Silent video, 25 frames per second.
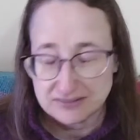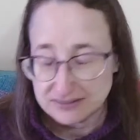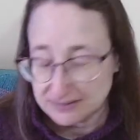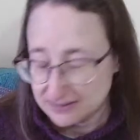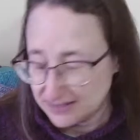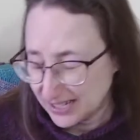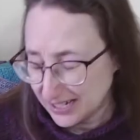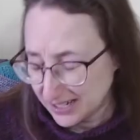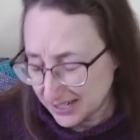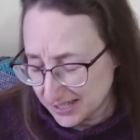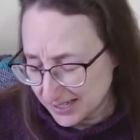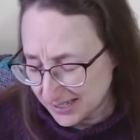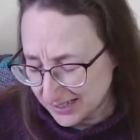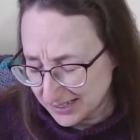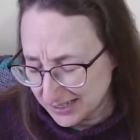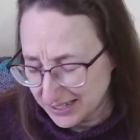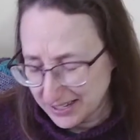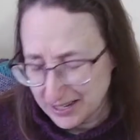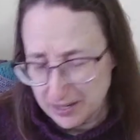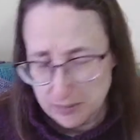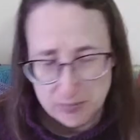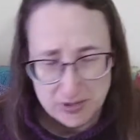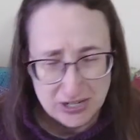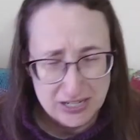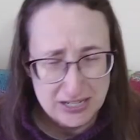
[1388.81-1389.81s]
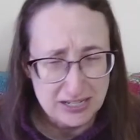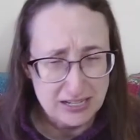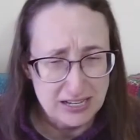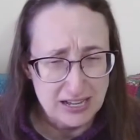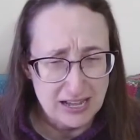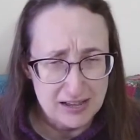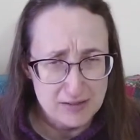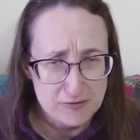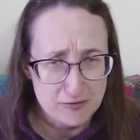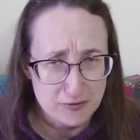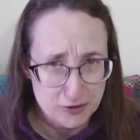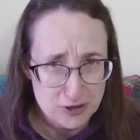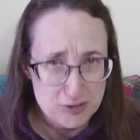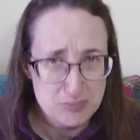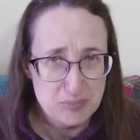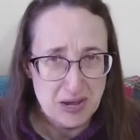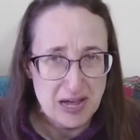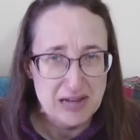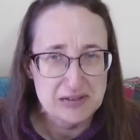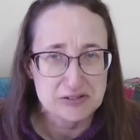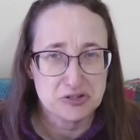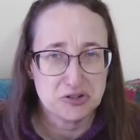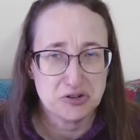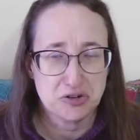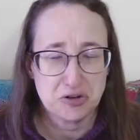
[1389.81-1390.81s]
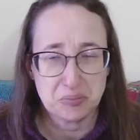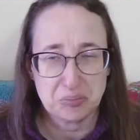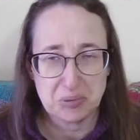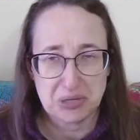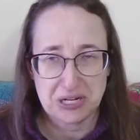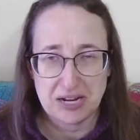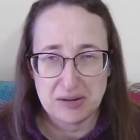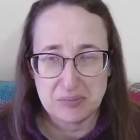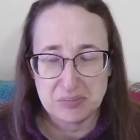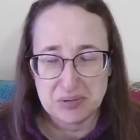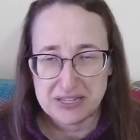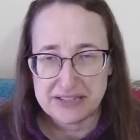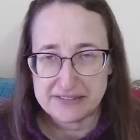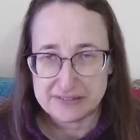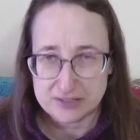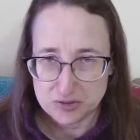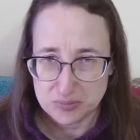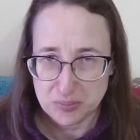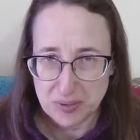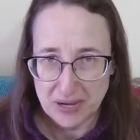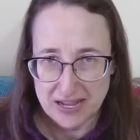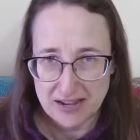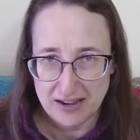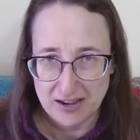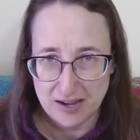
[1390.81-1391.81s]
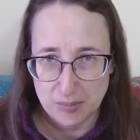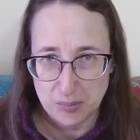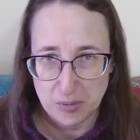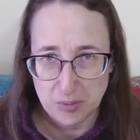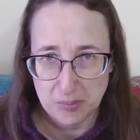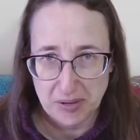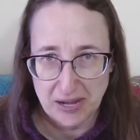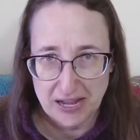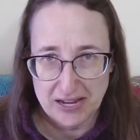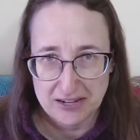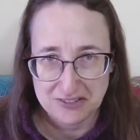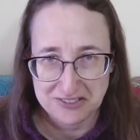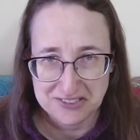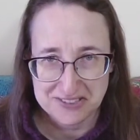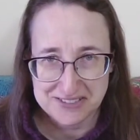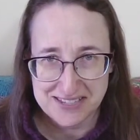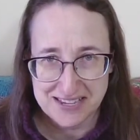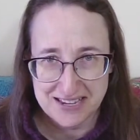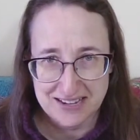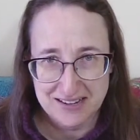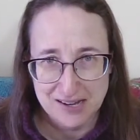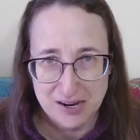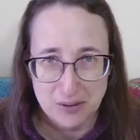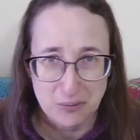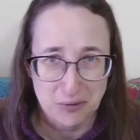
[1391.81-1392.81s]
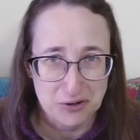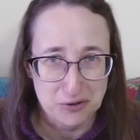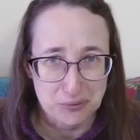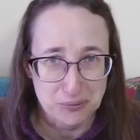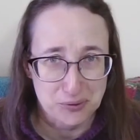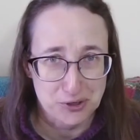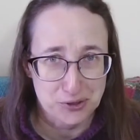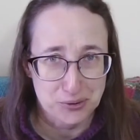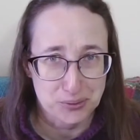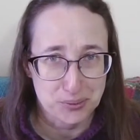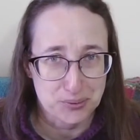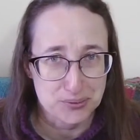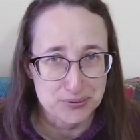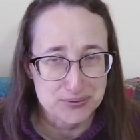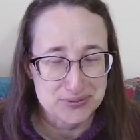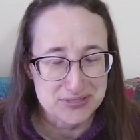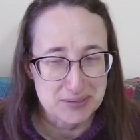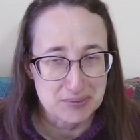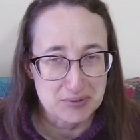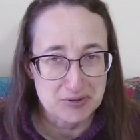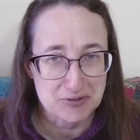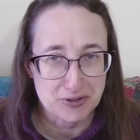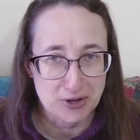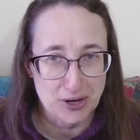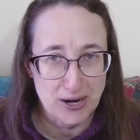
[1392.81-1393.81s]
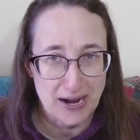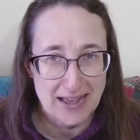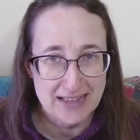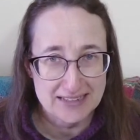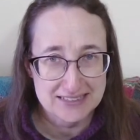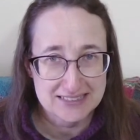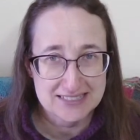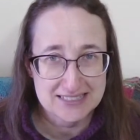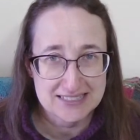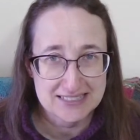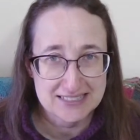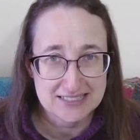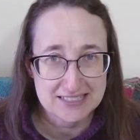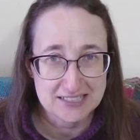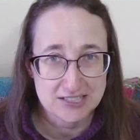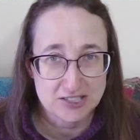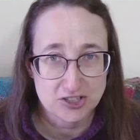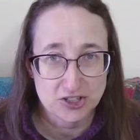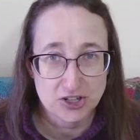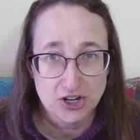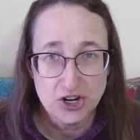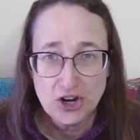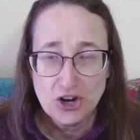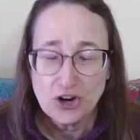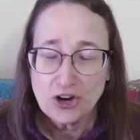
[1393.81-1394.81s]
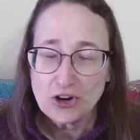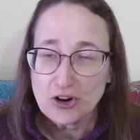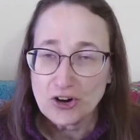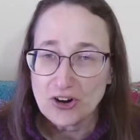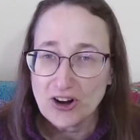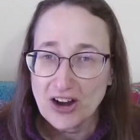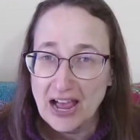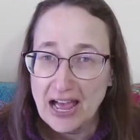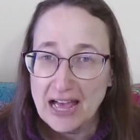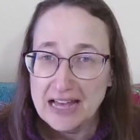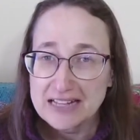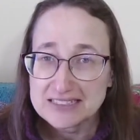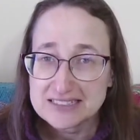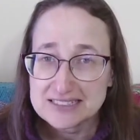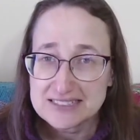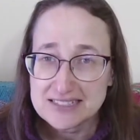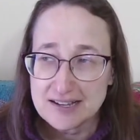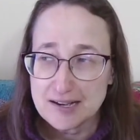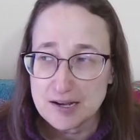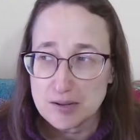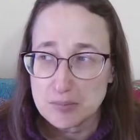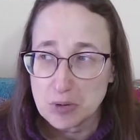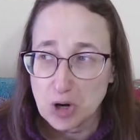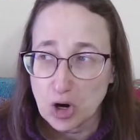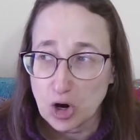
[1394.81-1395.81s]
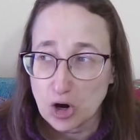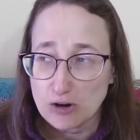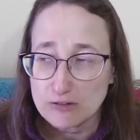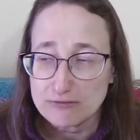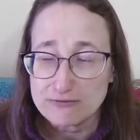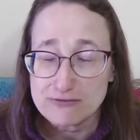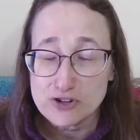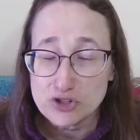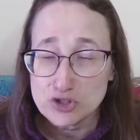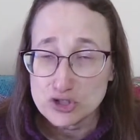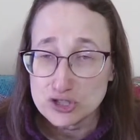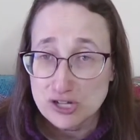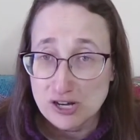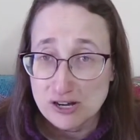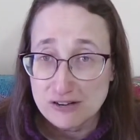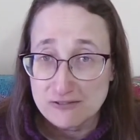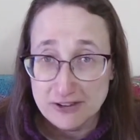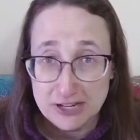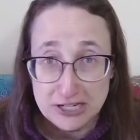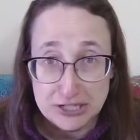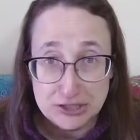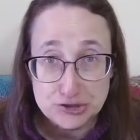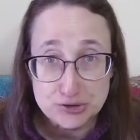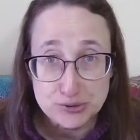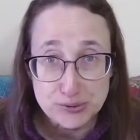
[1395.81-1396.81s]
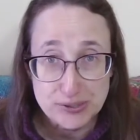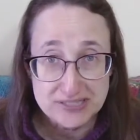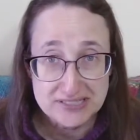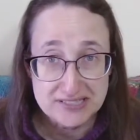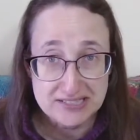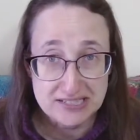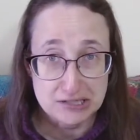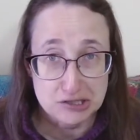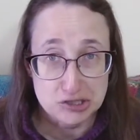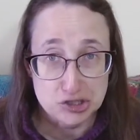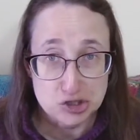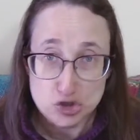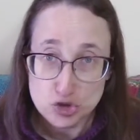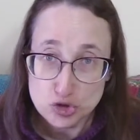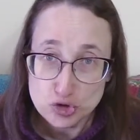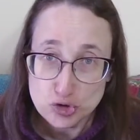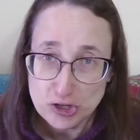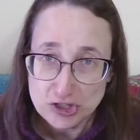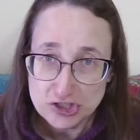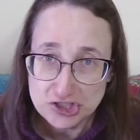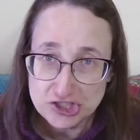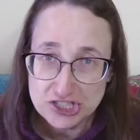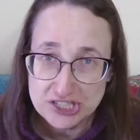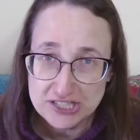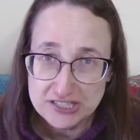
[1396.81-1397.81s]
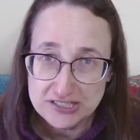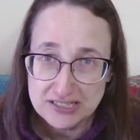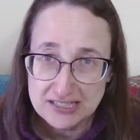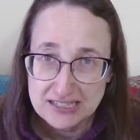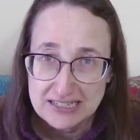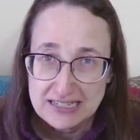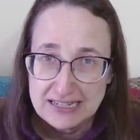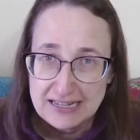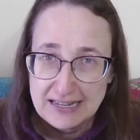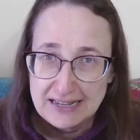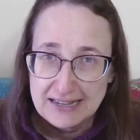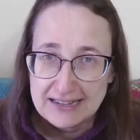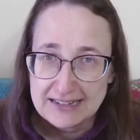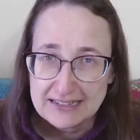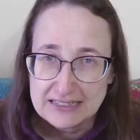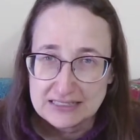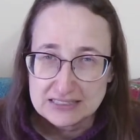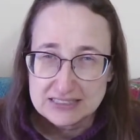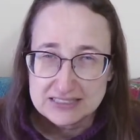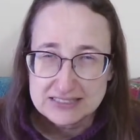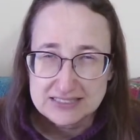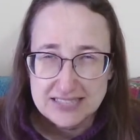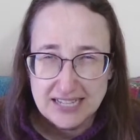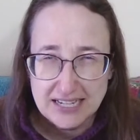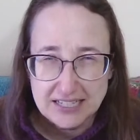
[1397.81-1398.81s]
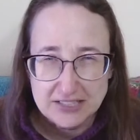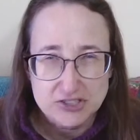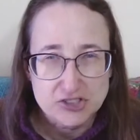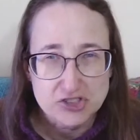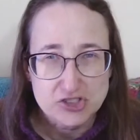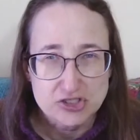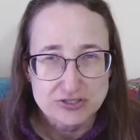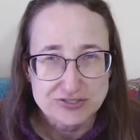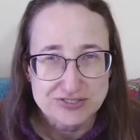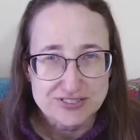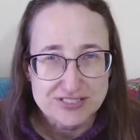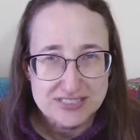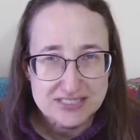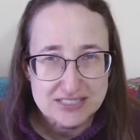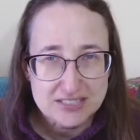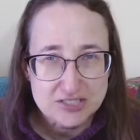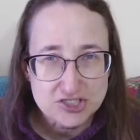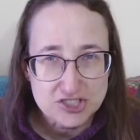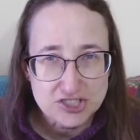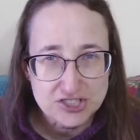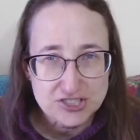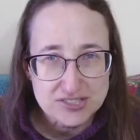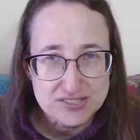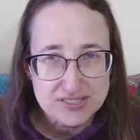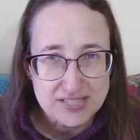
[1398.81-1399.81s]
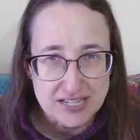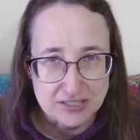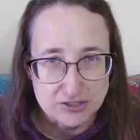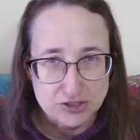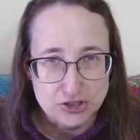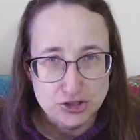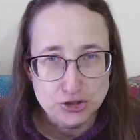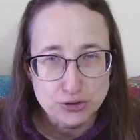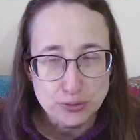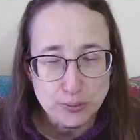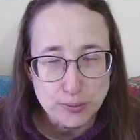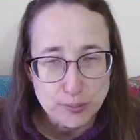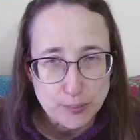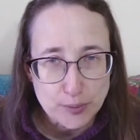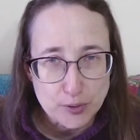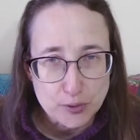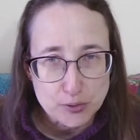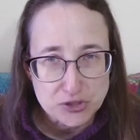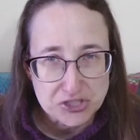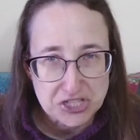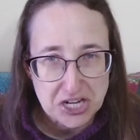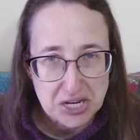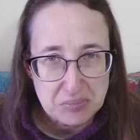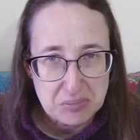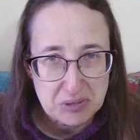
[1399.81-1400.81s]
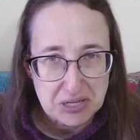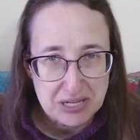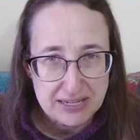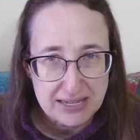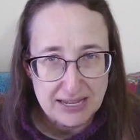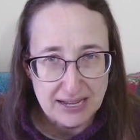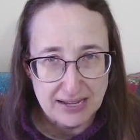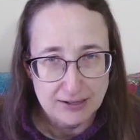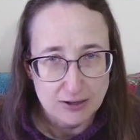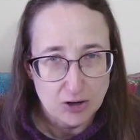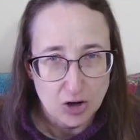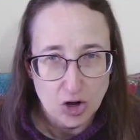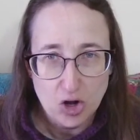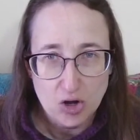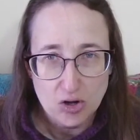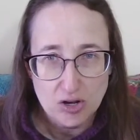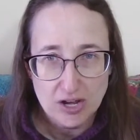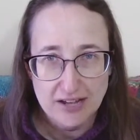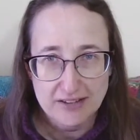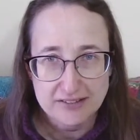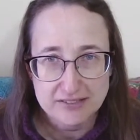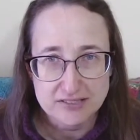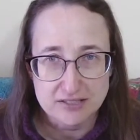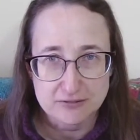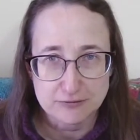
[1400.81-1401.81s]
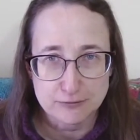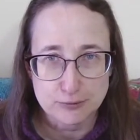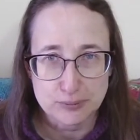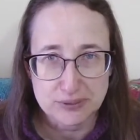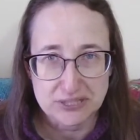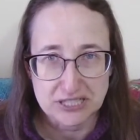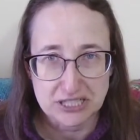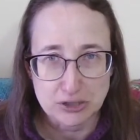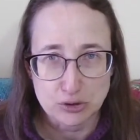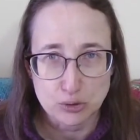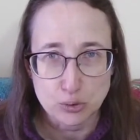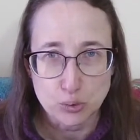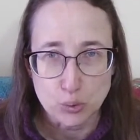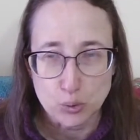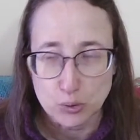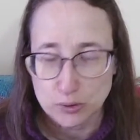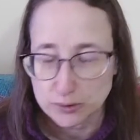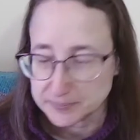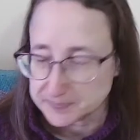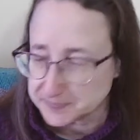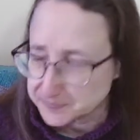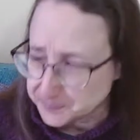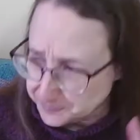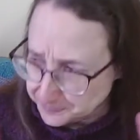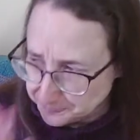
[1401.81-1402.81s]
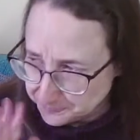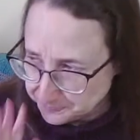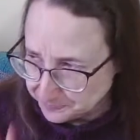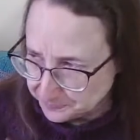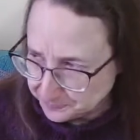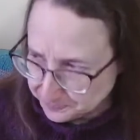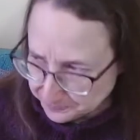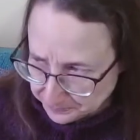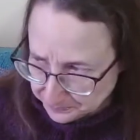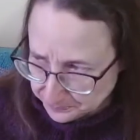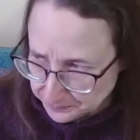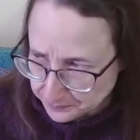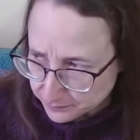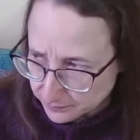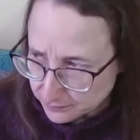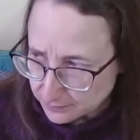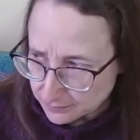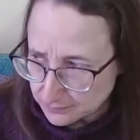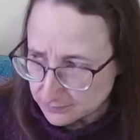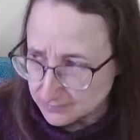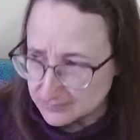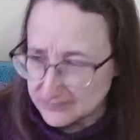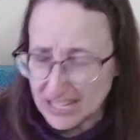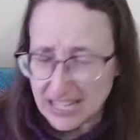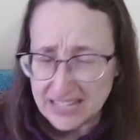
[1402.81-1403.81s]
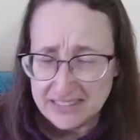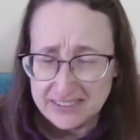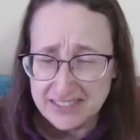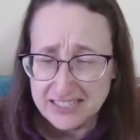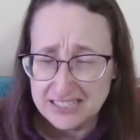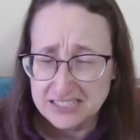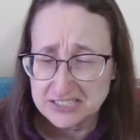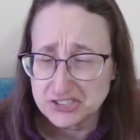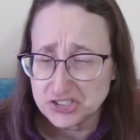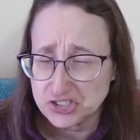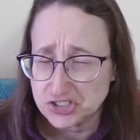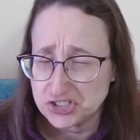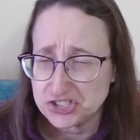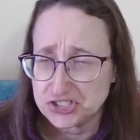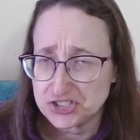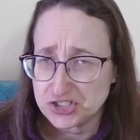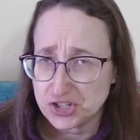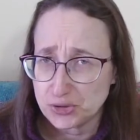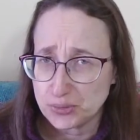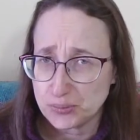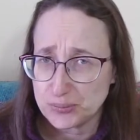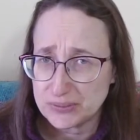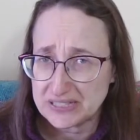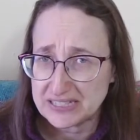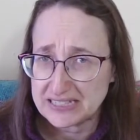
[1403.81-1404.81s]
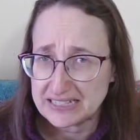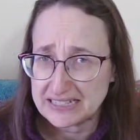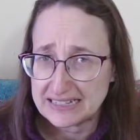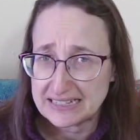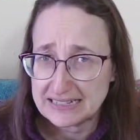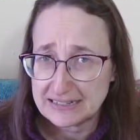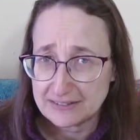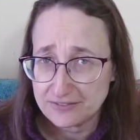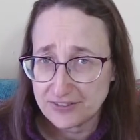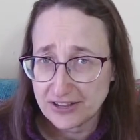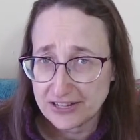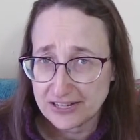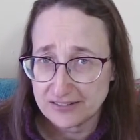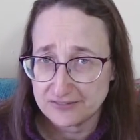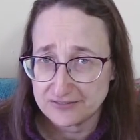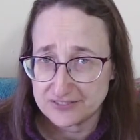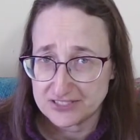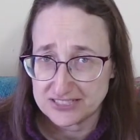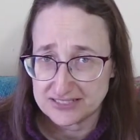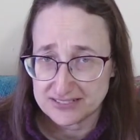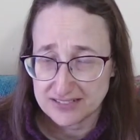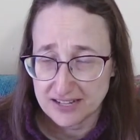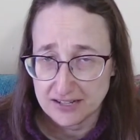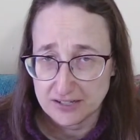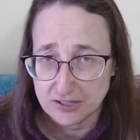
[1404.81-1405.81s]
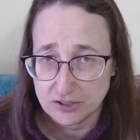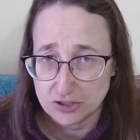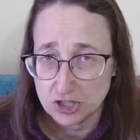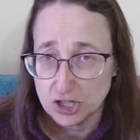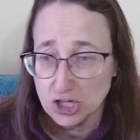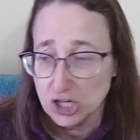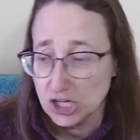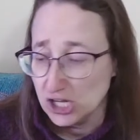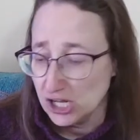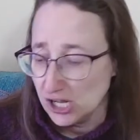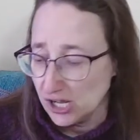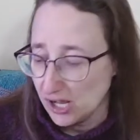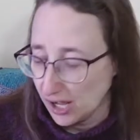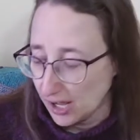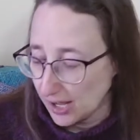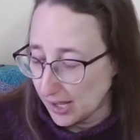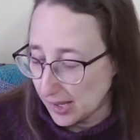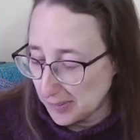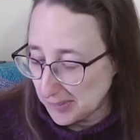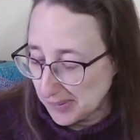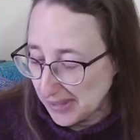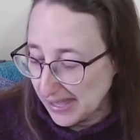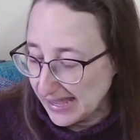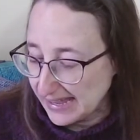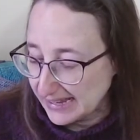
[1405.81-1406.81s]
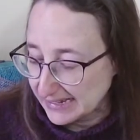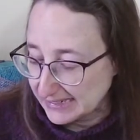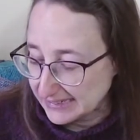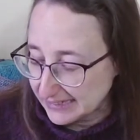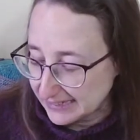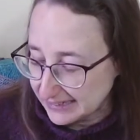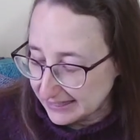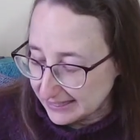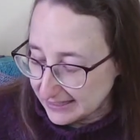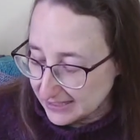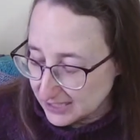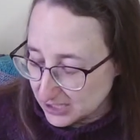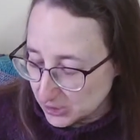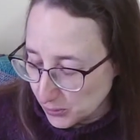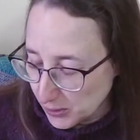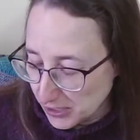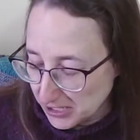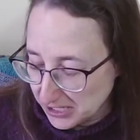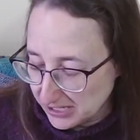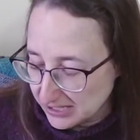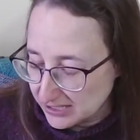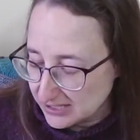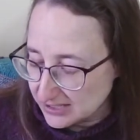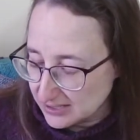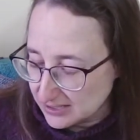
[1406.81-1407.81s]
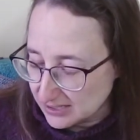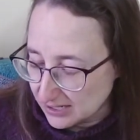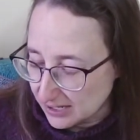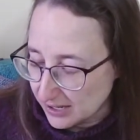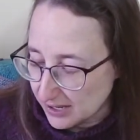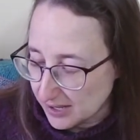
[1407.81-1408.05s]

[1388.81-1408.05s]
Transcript: Technically, I'm knitting a free pattern, but I plan to buy a couple patterns, and I want to work through some of her hats this year. Her hats are full of interesting construction and textured stitches and short row shaping and all kinds of really cool things. She's a really innovative designer. And this one is...